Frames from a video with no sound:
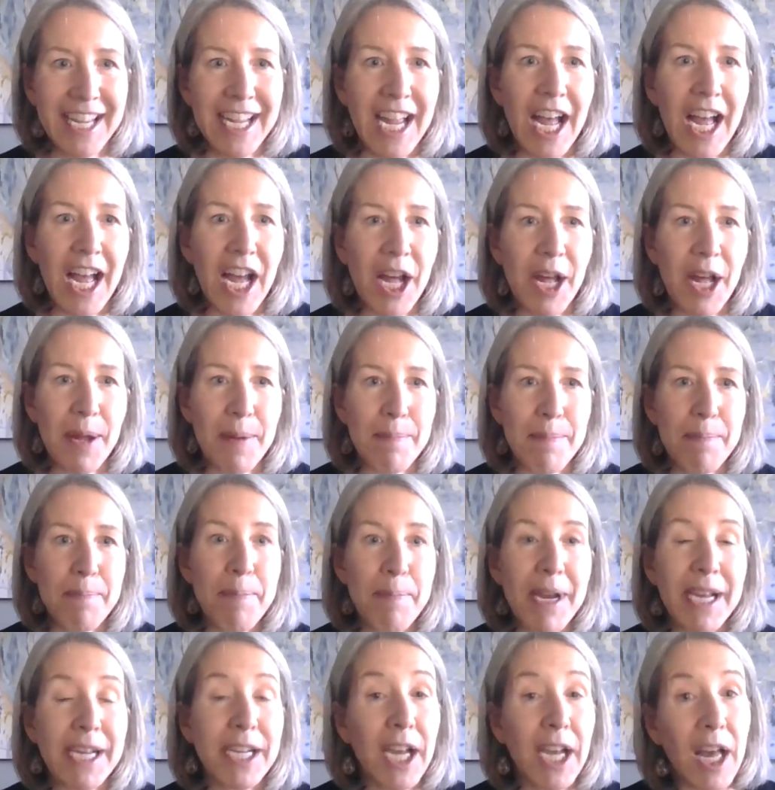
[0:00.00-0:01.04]

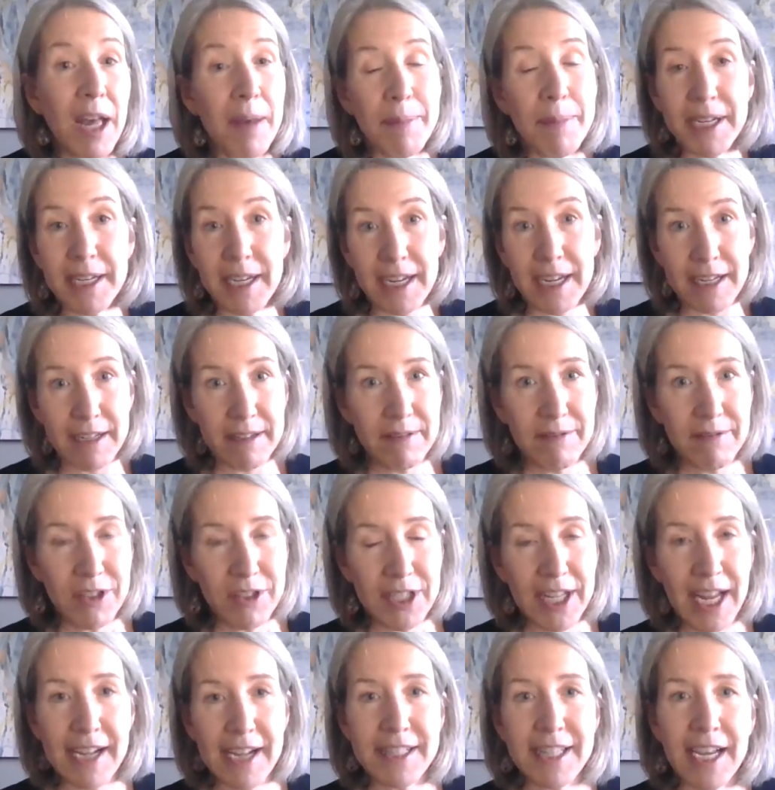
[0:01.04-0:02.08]
but coming in
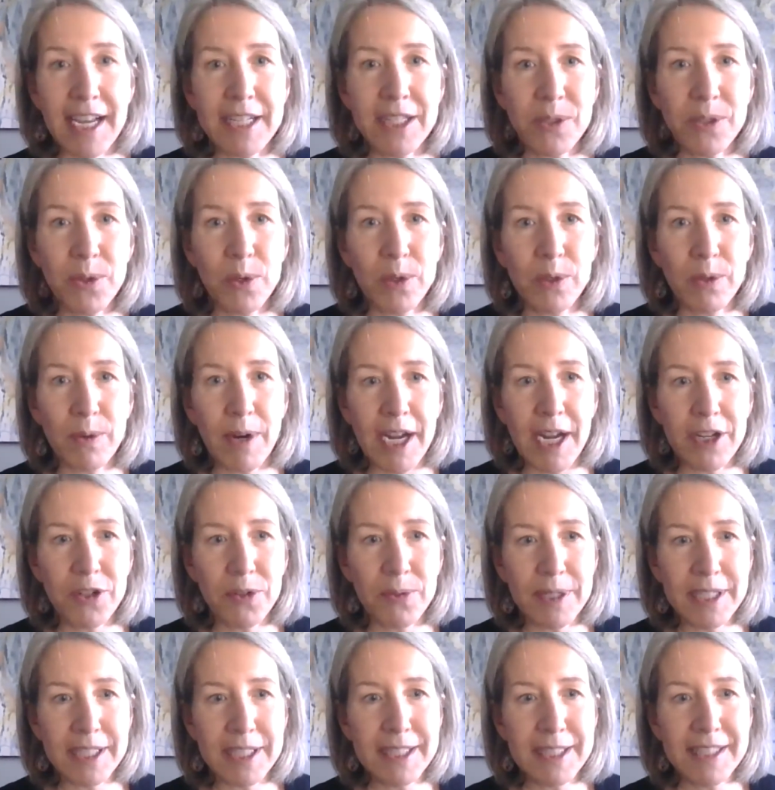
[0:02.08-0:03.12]
as high school
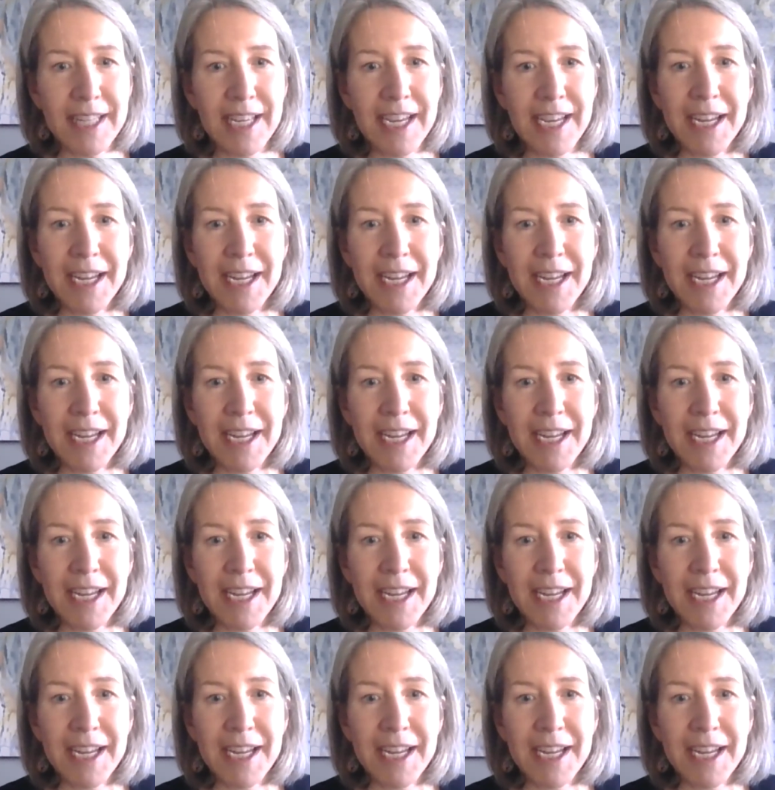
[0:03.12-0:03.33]
graduates